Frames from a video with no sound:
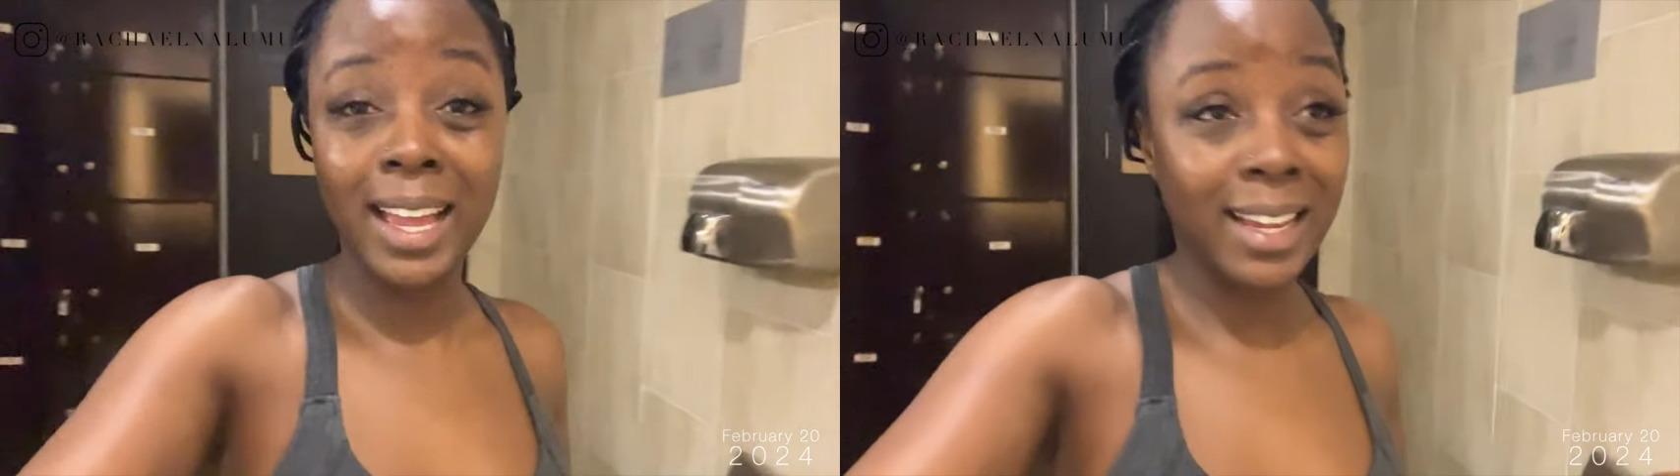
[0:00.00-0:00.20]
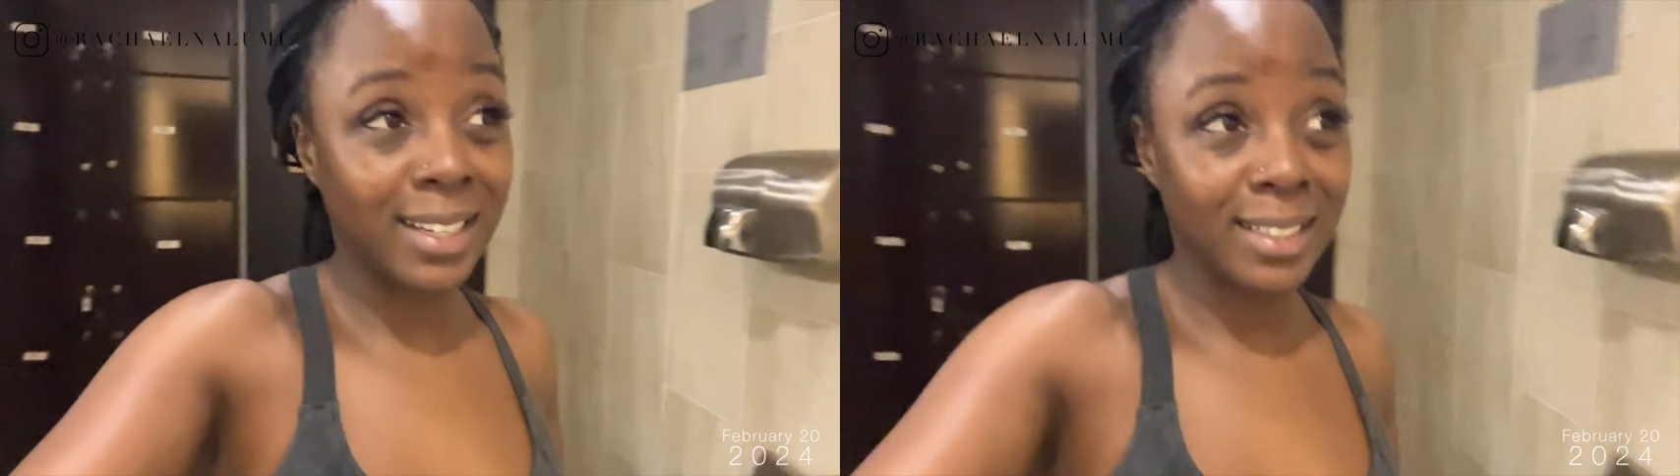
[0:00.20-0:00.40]

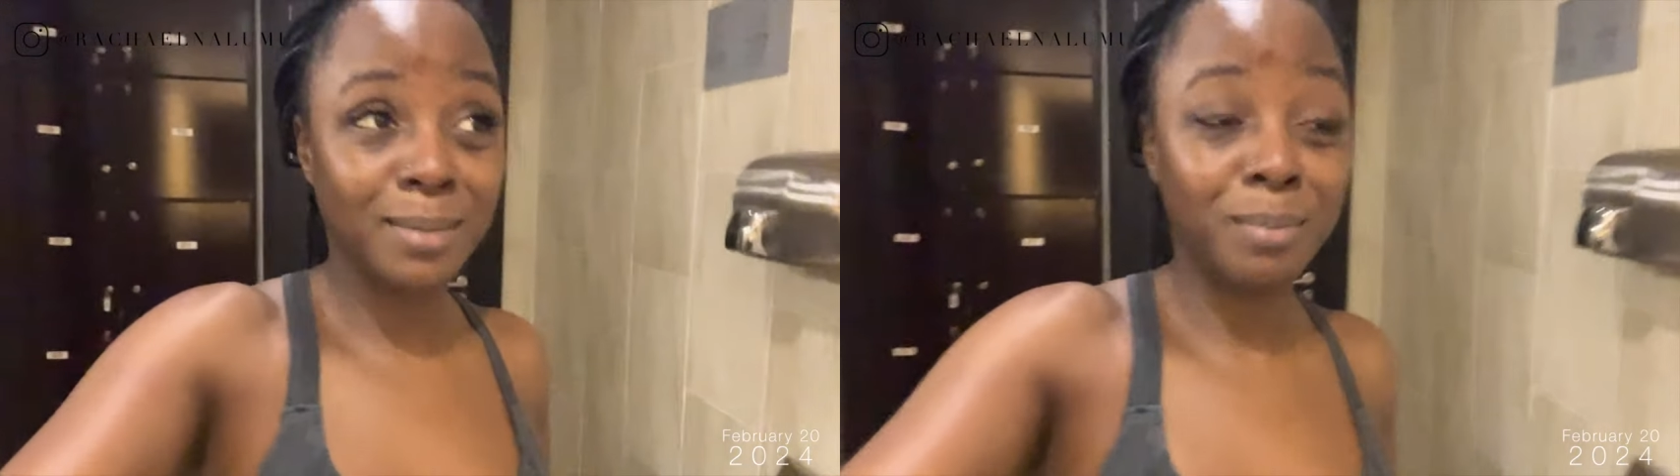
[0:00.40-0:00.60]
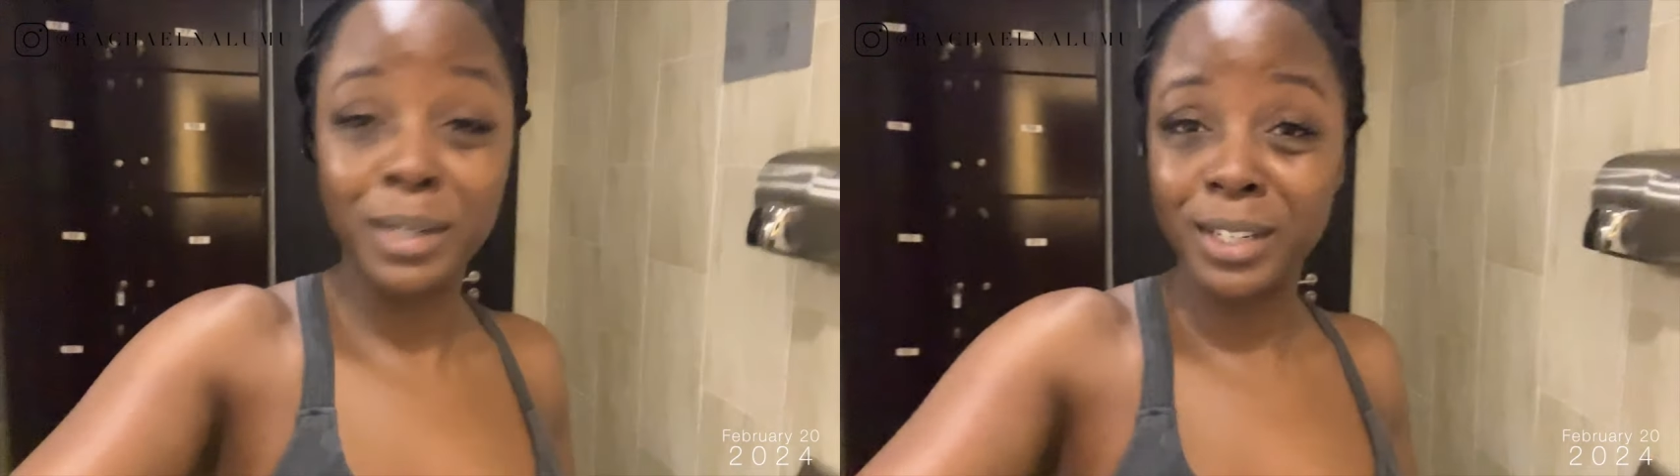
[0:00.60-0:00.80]

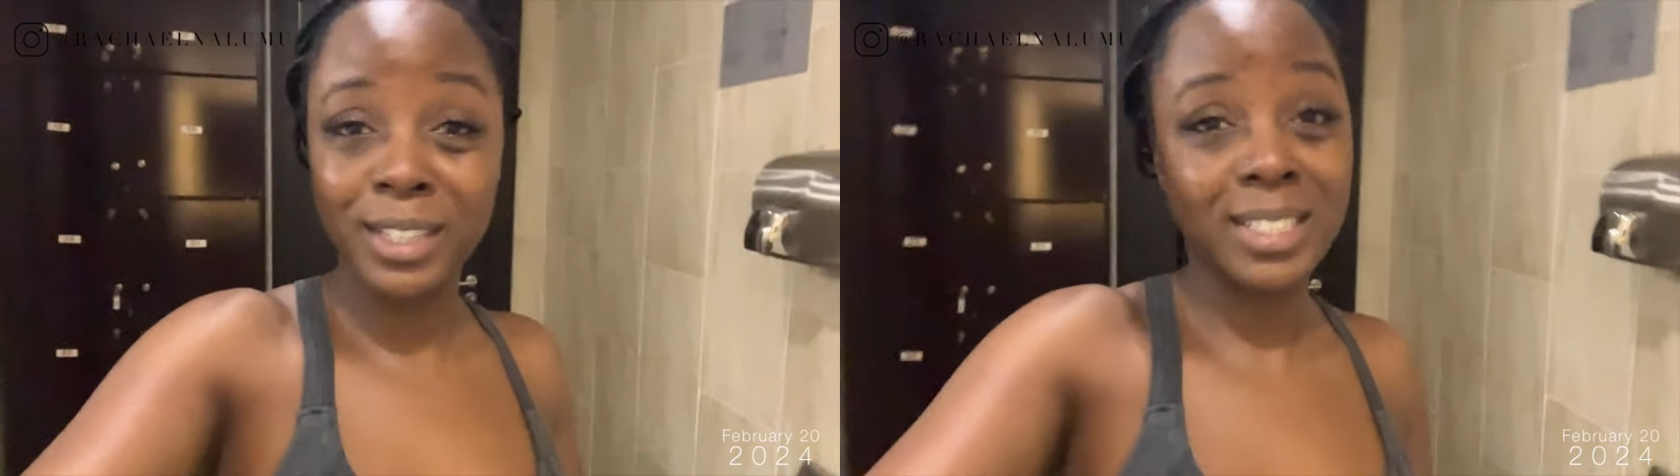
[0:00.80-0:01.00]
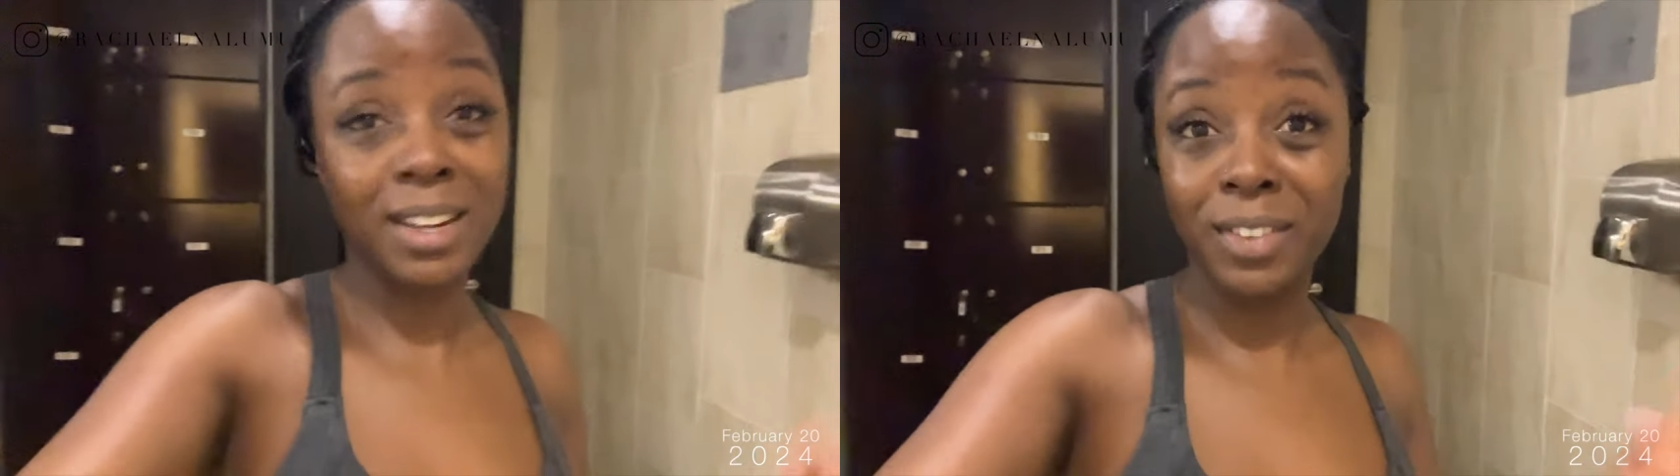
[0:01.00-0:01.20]
and
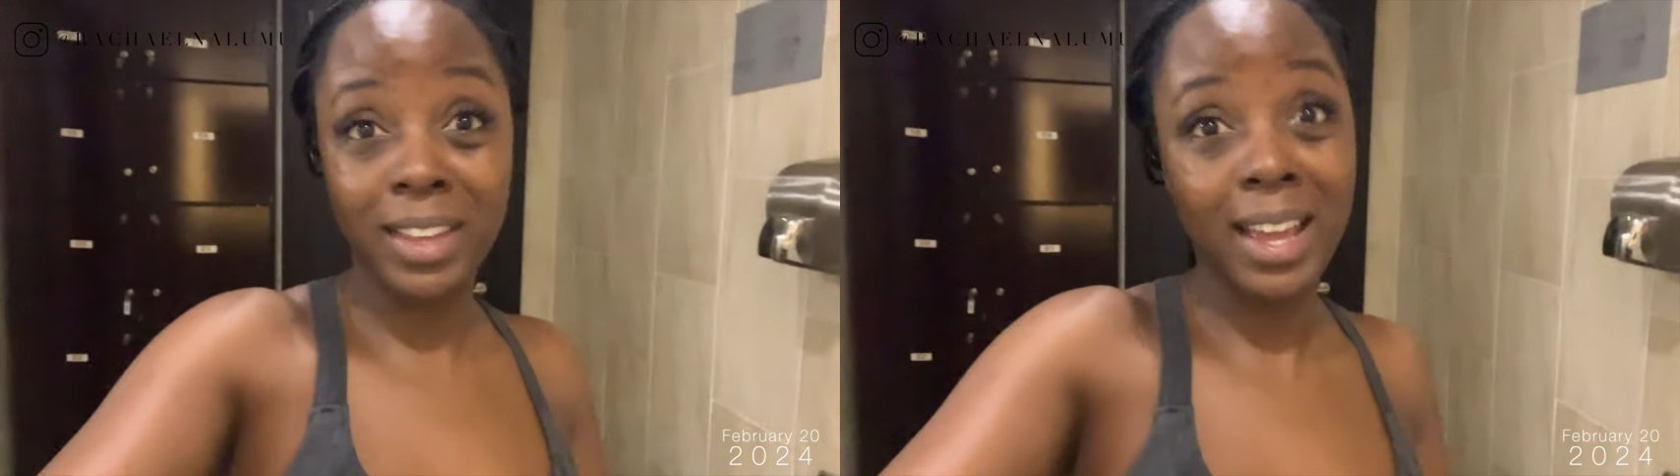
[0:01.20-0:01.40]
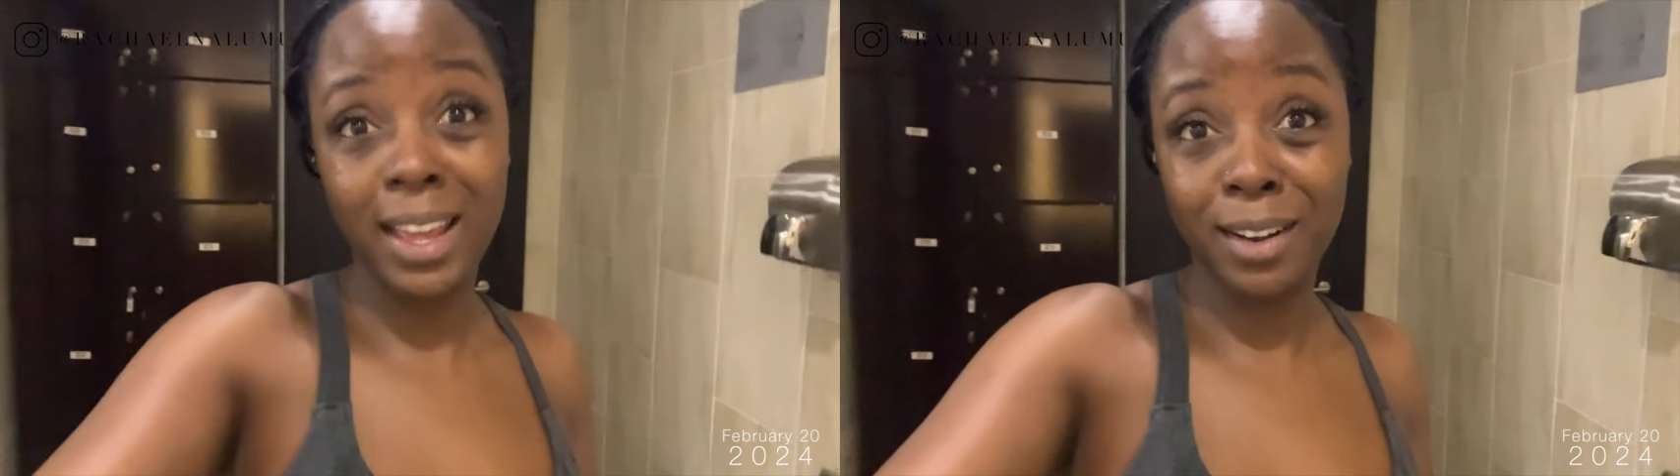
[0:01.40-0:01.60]
burgers and everything
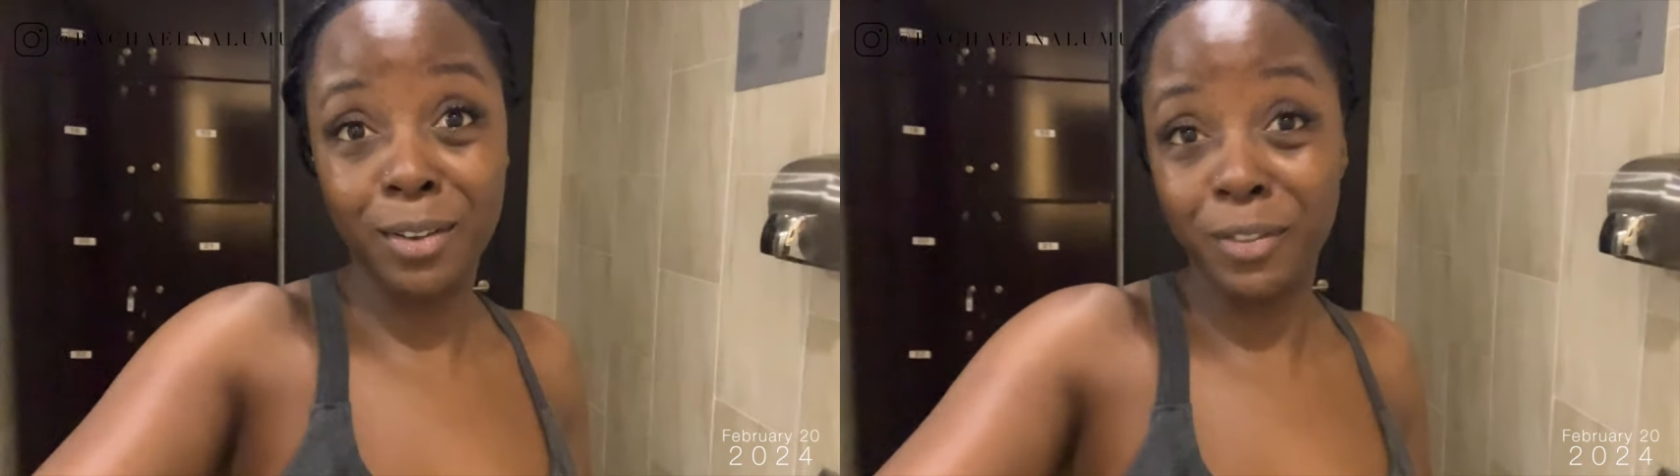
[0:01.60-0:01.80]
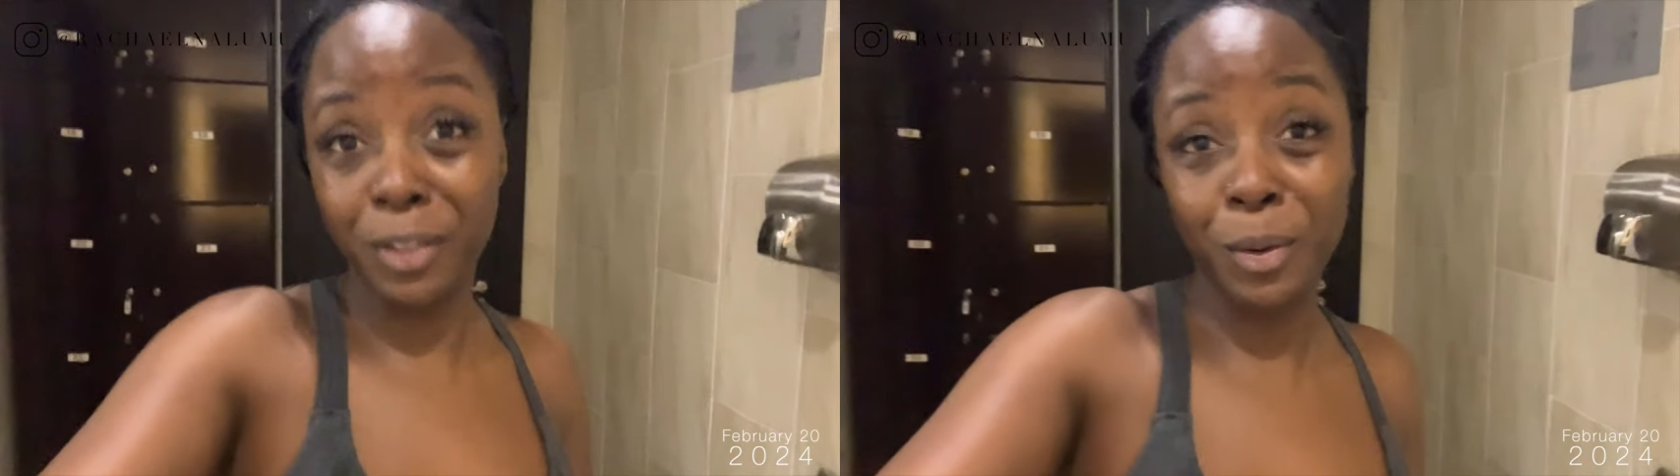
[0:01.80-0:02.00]
I ate
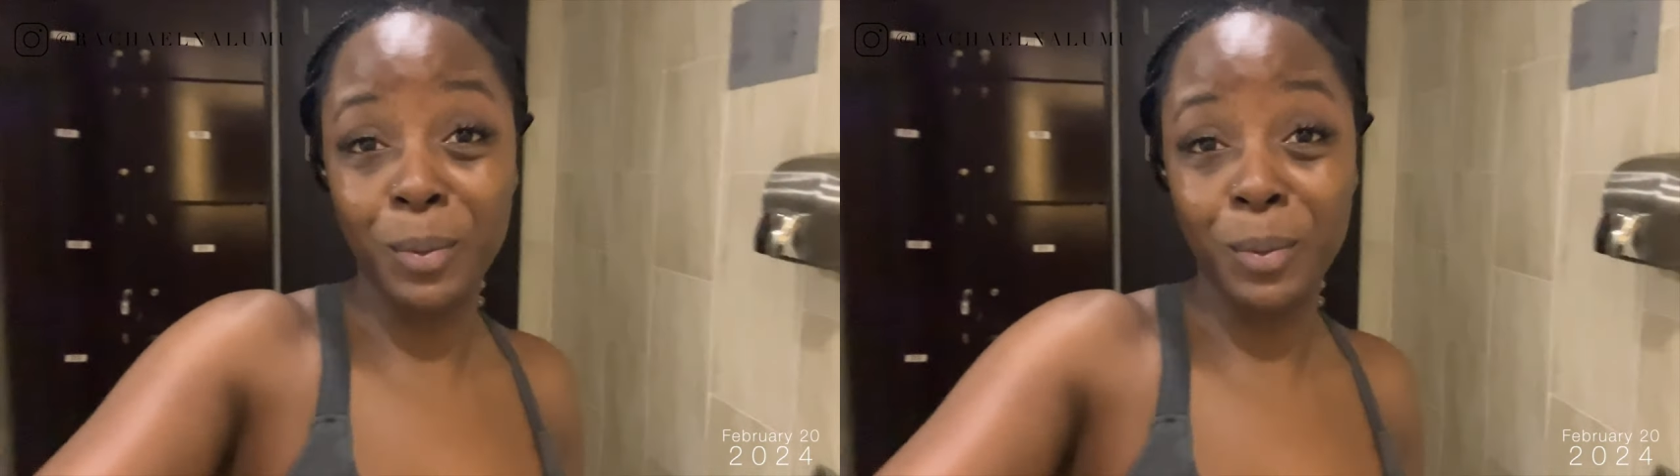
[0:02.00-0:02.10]
over the